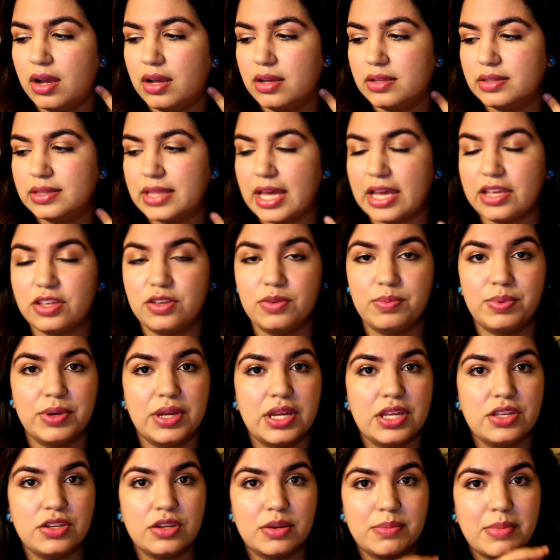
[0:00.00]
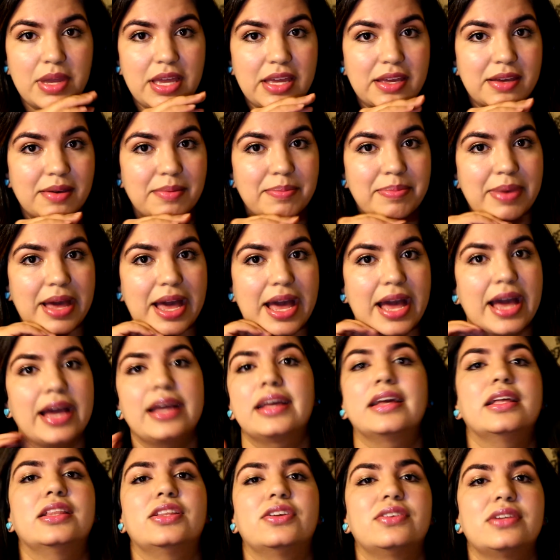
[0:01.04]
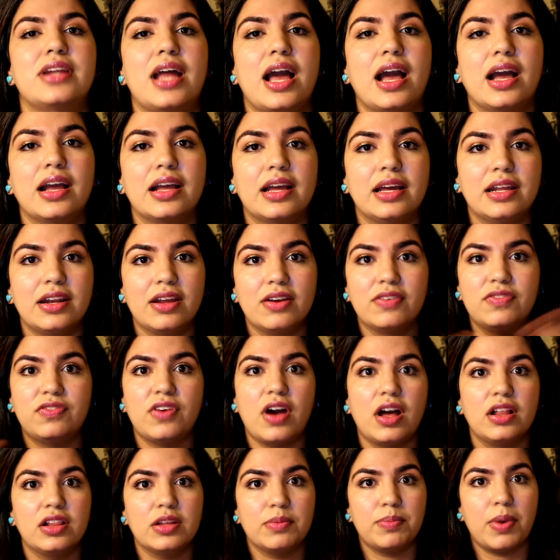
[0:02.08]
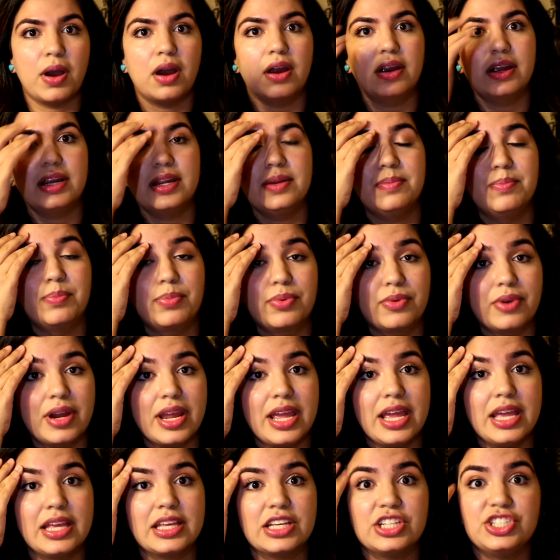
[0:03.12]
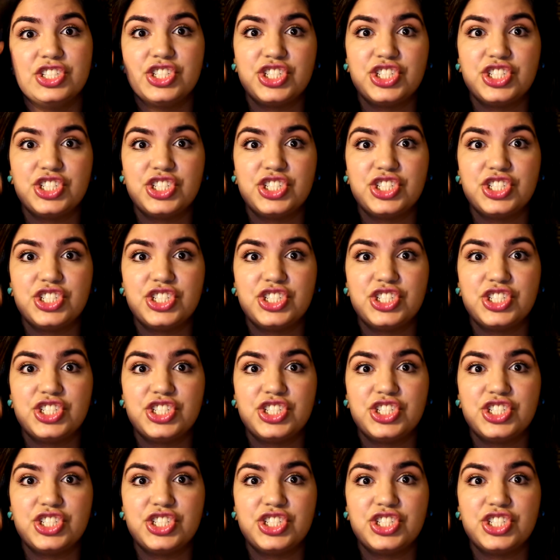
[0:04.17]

that you put in your makeup bag, they're not gonna fall apart and break and